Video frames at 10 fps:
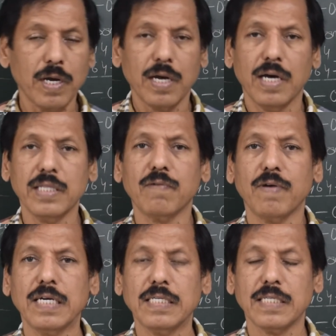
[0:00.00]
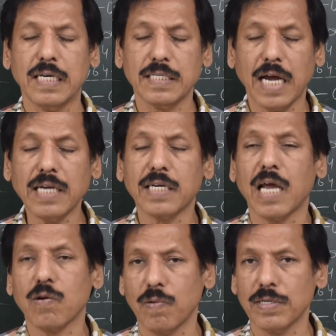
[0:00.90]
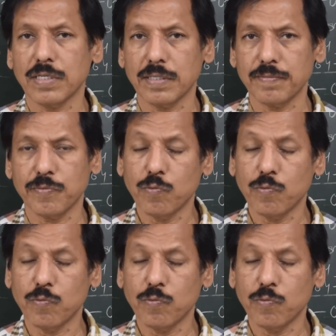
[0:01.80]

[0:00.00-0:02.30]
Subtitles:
Otherwise, in tight calculation,